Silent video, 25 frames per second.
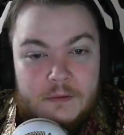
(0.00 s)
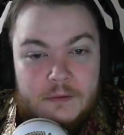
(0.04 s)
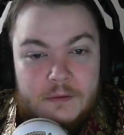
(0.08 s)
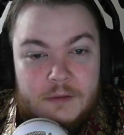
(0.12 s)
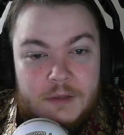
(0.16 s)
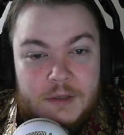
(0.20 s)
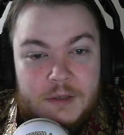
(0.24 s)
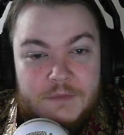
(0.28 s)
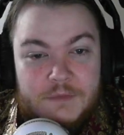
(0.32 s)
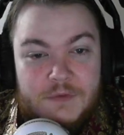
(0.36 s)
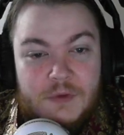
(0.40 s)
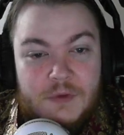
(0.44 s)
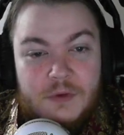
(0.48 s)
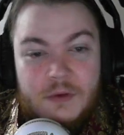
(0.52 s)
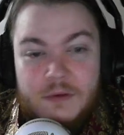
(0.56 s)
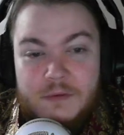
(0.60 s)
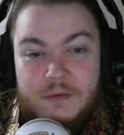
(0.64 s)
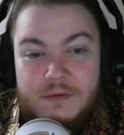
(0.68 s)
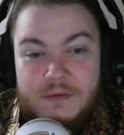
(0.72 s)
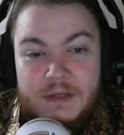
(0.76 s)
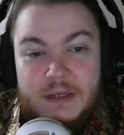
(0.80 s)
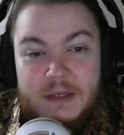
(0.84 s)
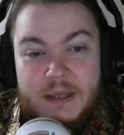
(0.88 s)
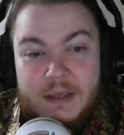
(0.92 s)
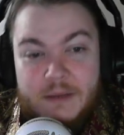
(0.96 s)
If you go
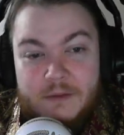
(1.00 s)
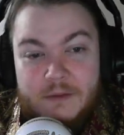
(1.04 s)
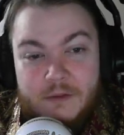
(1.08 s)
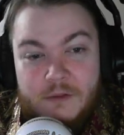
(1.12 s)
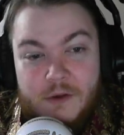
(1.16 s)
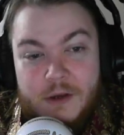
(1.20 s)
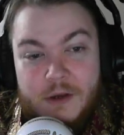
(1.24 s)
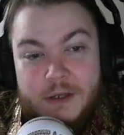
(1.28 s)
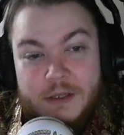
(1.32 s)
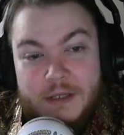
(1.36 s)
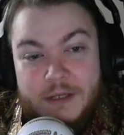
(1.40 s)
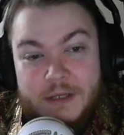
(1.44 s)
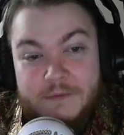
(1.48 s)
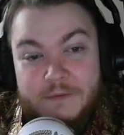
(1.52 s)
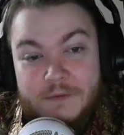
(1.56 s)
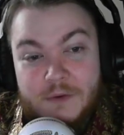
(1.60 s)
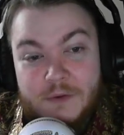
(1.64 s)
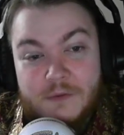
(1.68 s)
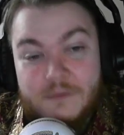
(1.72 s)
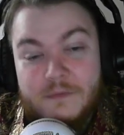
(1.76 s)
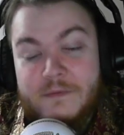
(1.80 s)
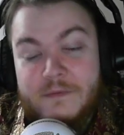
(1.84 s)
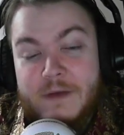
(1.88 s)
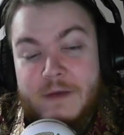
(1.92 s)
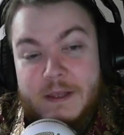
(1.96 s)
digging long enough,
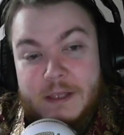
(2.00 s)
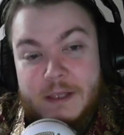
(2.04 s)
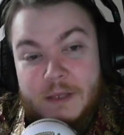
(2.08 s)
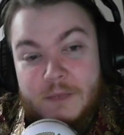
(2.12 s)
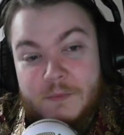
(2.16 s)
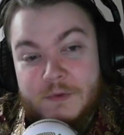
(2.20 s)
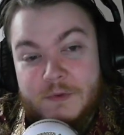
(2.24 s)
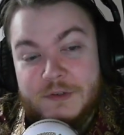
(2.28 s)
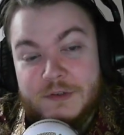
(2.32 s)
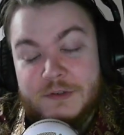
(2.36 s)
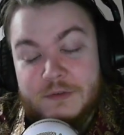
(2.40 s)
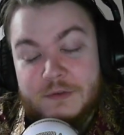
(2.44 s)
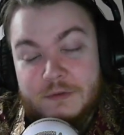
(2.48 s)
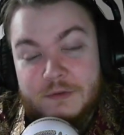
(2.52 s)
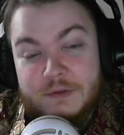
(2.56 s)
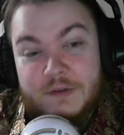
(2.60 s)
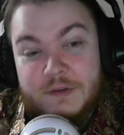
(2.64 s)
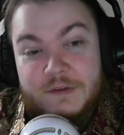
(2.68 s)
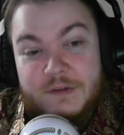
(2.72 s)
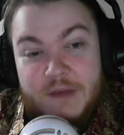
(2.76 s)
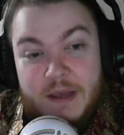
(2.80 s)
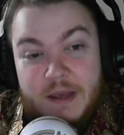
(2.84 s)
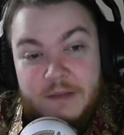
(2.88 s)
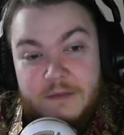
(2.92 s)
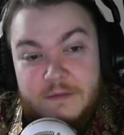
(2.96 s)
you can find the original
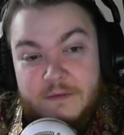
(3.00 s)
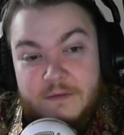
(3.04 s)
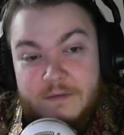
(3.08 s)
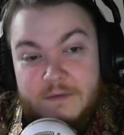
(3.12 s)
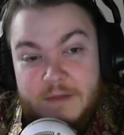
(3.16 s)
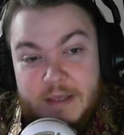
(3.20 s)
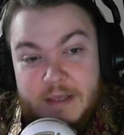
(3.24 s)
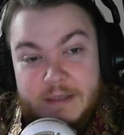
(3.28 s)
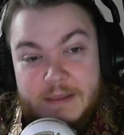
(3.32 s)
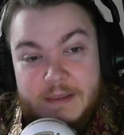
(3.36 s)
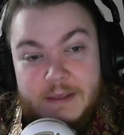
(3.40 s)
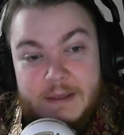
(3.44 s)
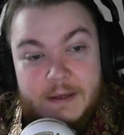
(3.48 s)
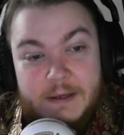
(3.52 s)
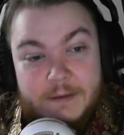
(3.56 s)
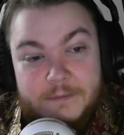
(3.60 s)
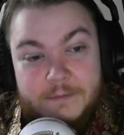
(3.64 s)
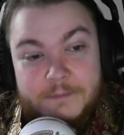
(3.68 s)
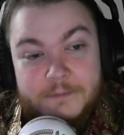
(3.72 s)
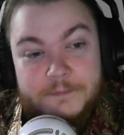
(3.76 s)
designs for that thing.